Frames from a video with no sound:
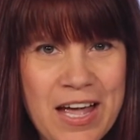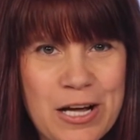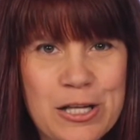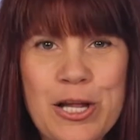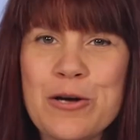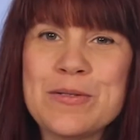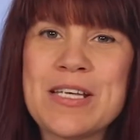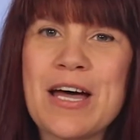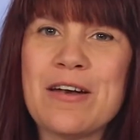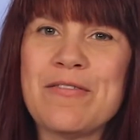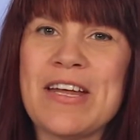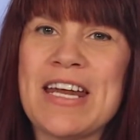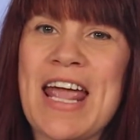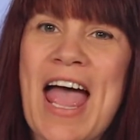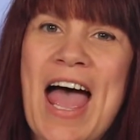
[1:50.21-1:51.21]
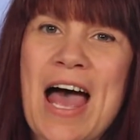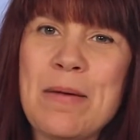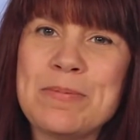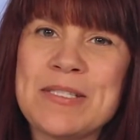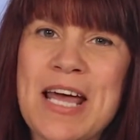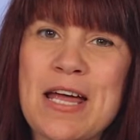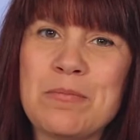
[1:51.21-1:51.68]
Close out of any
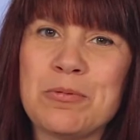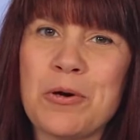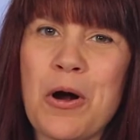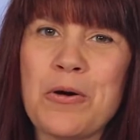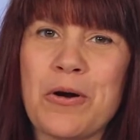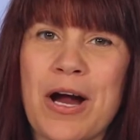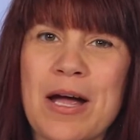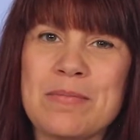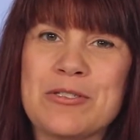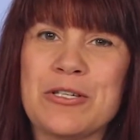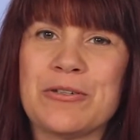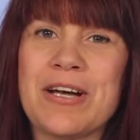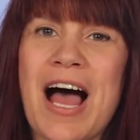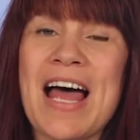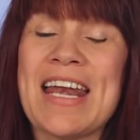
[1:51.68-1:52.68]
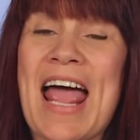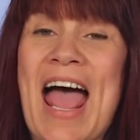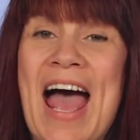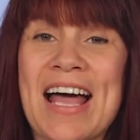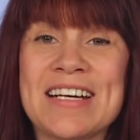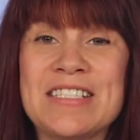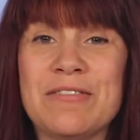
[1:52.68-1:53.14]
apps and programs you're not
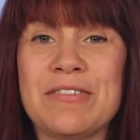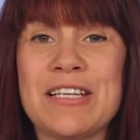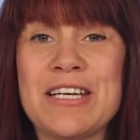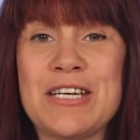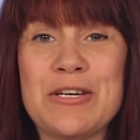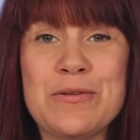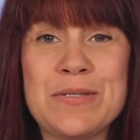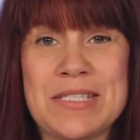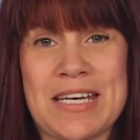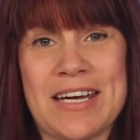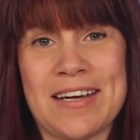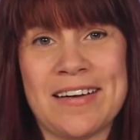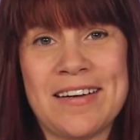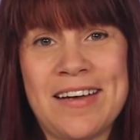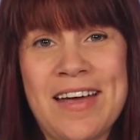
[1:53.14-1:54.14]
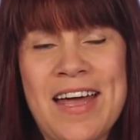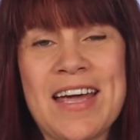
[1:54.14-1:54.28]
actively using.